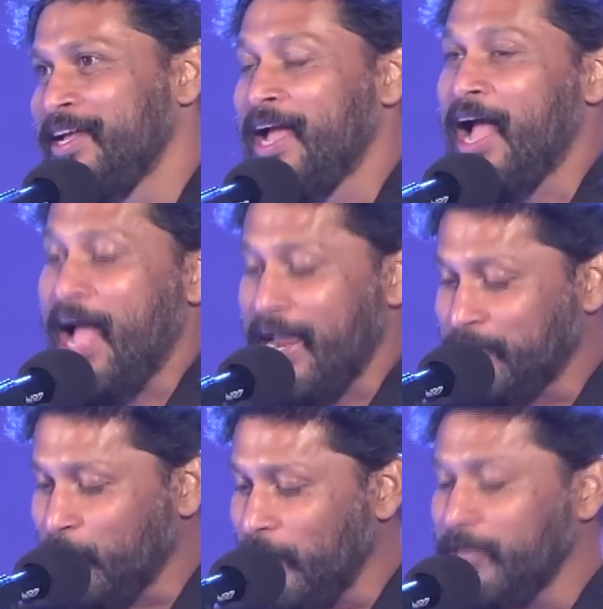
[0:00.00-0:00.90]
I
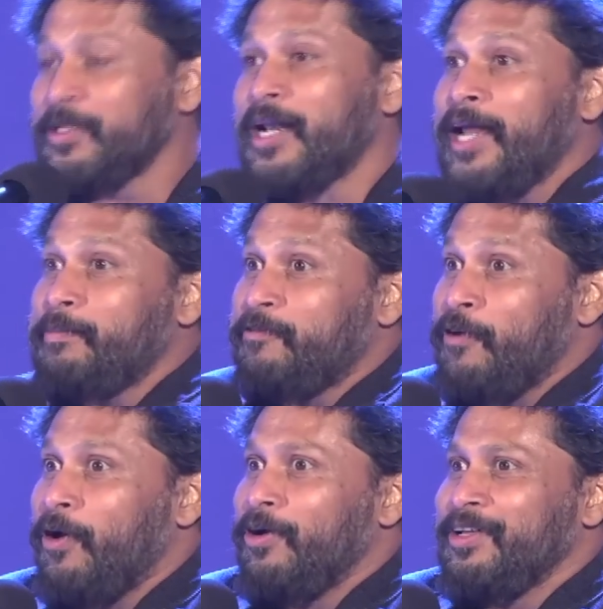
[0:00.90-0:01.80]
told him the night before.
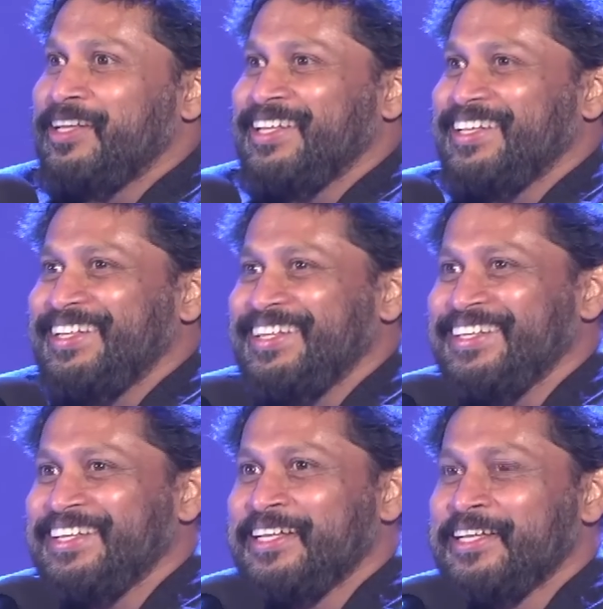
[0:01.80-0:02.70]

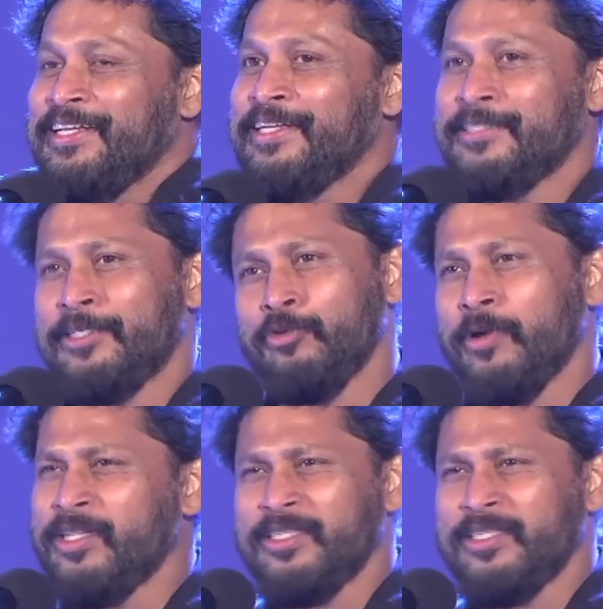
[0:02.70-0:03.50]
So tomorrow there's